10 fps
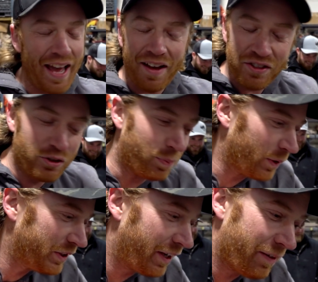yeah, super
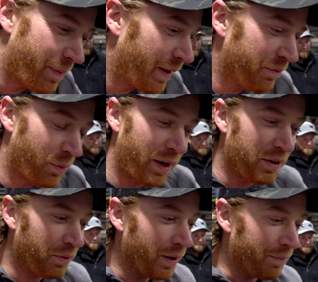excited, man. Ready
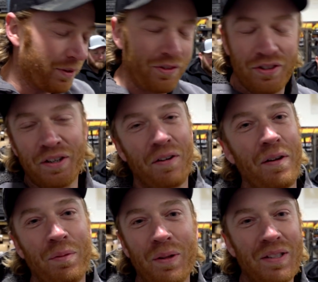to rip. This is
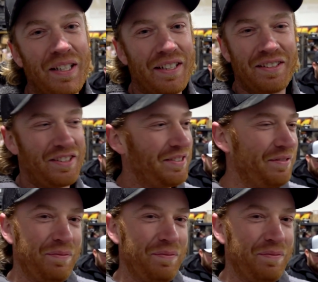incredible. Like. Just,